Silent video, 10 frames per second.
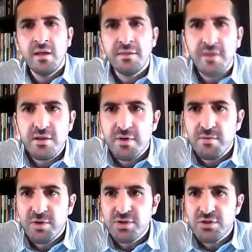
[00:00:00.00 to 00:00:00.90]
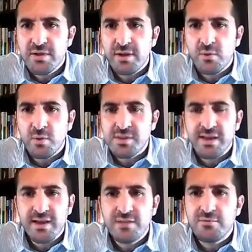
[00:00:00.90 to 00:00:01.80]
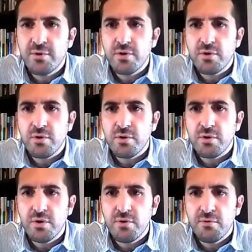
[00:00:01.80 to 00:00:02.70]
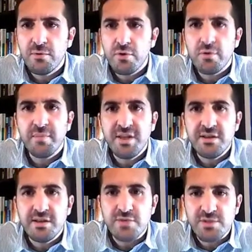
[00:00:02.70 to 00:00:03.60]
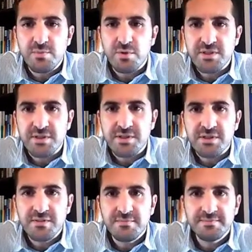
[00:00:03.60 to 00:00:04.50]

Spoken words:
Thank you very much once again for your immediate responses.